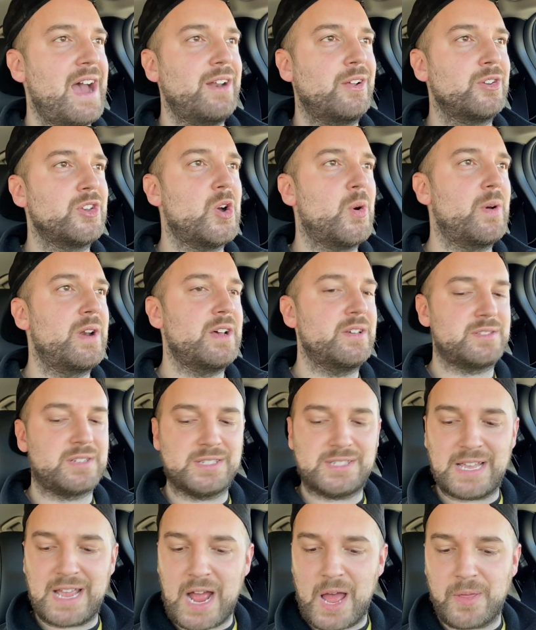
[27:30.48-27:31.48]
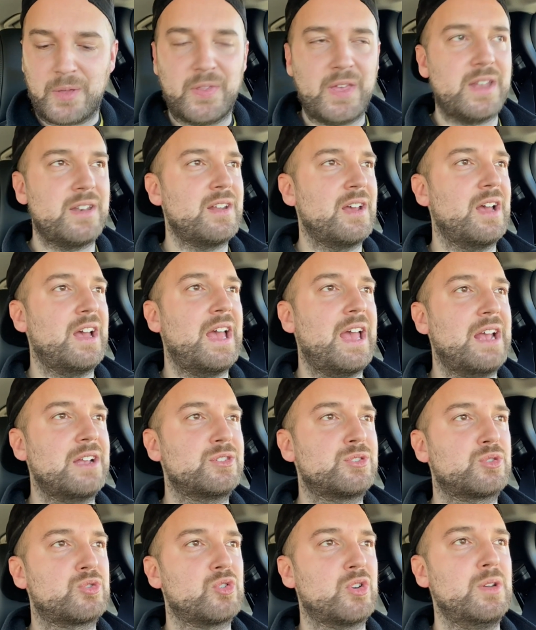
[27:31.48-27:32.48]
don't know what else to say other than
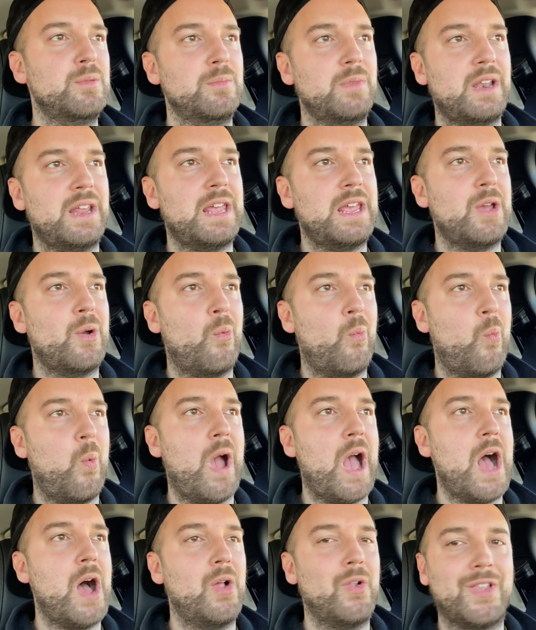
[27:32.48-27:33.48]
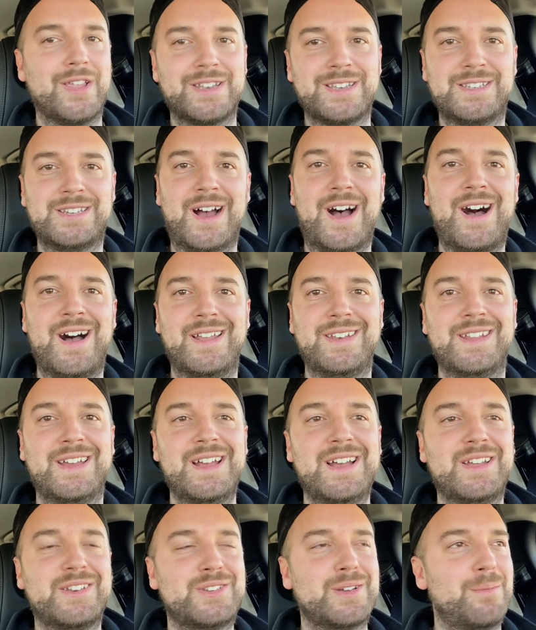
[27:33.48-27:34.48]
extremely well done
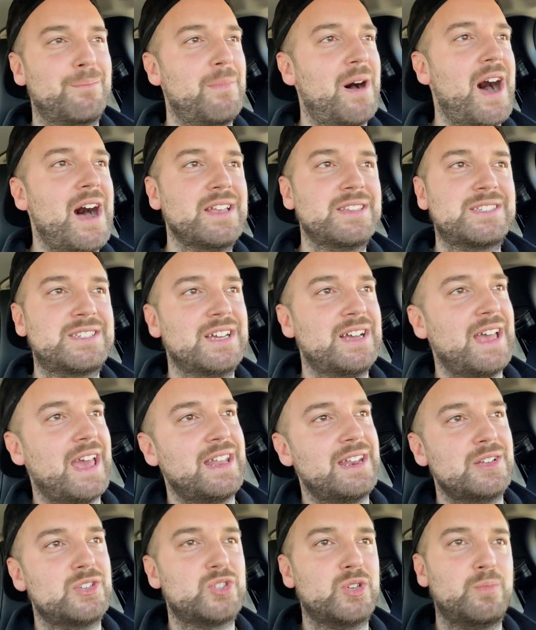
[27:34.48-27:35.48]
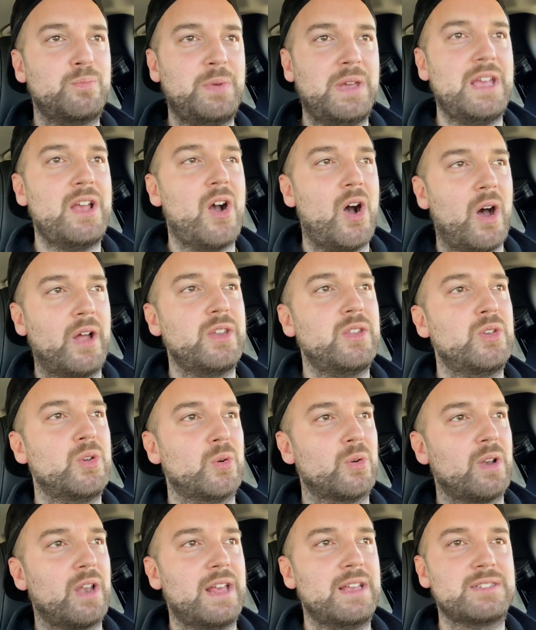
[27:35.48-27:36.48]
to Mazda, and it should be on
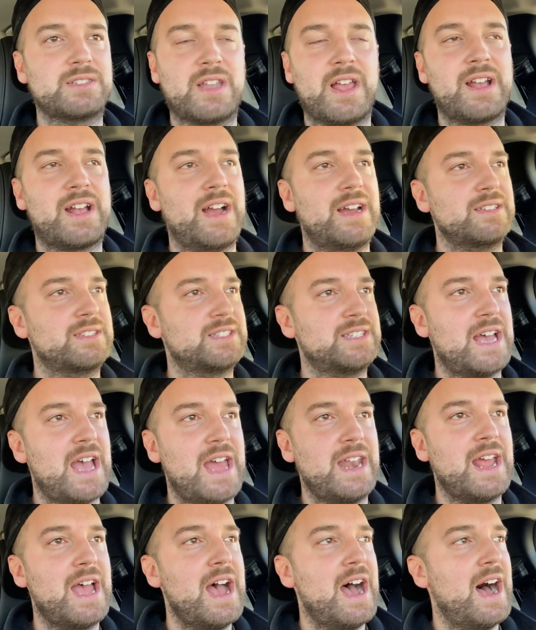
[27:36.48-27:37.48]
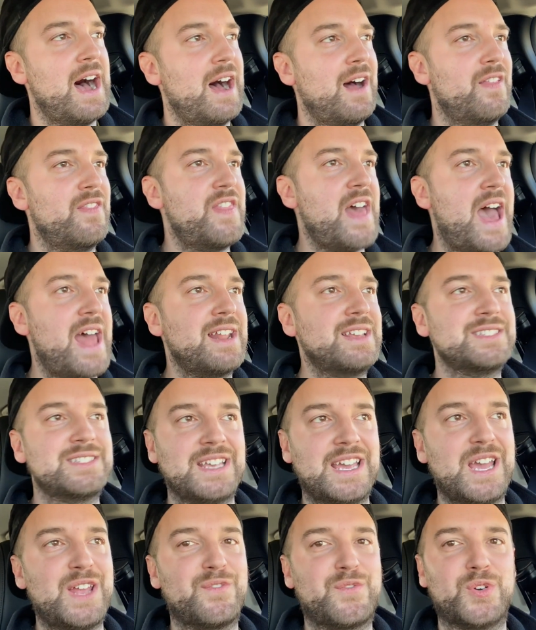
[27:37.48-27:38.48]
your list, like I said. That
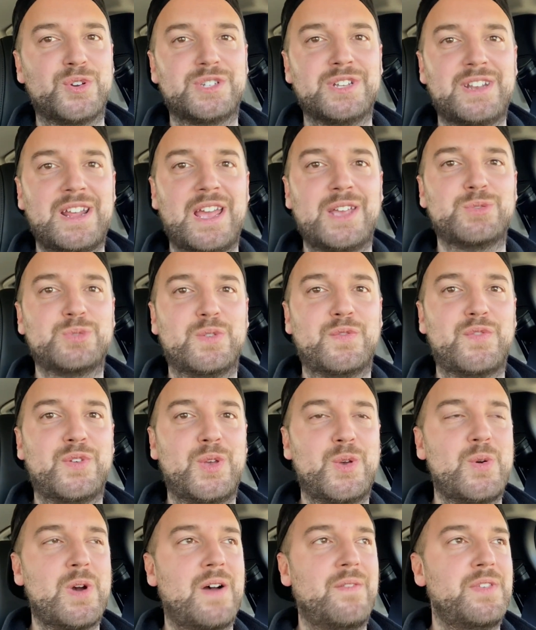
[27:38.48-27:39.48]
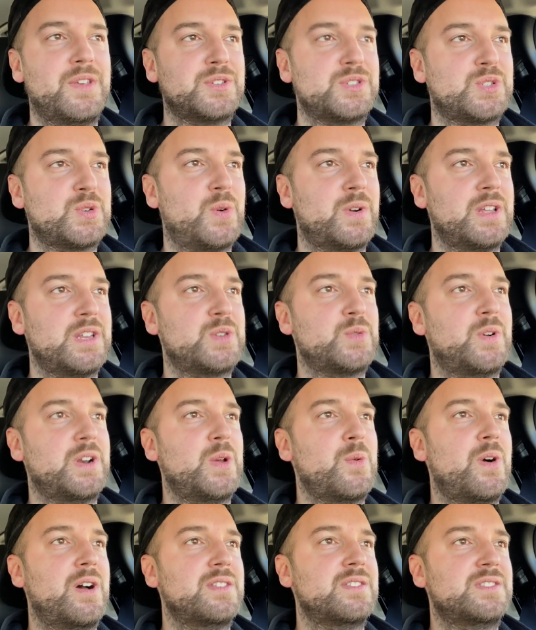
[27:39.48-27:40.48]
is it for today's review of this
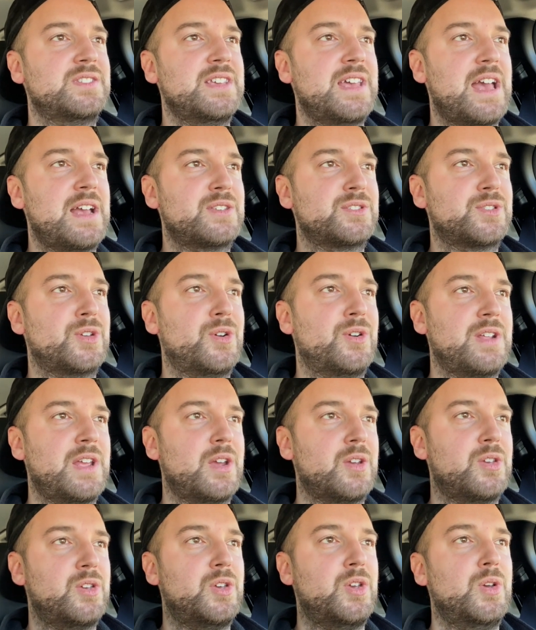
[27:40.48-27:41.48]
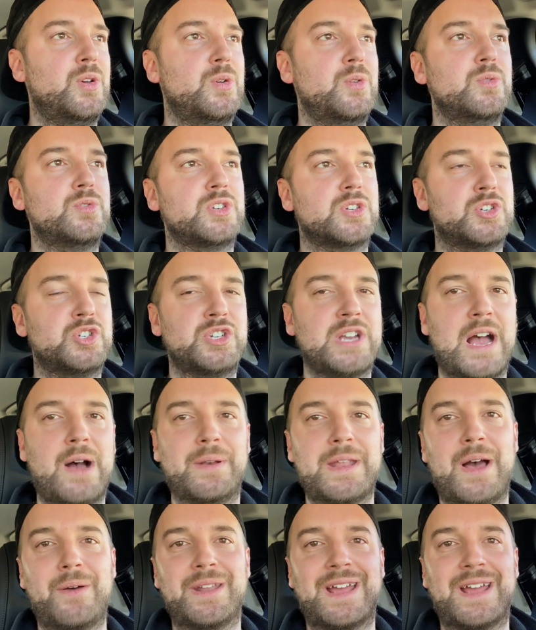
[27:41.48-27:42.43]
2021 CX-30. A huge shout out